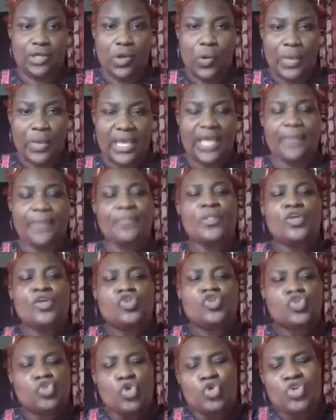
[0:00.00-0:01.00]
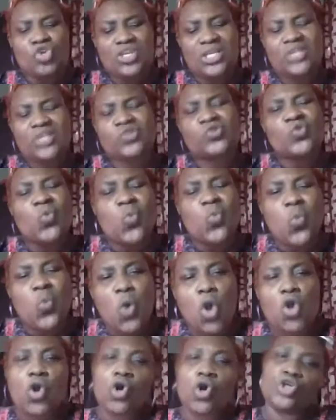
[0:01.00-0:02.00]
Okay, so you need to
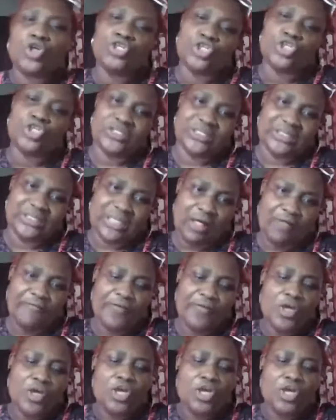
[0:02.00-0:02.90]
work on yourself.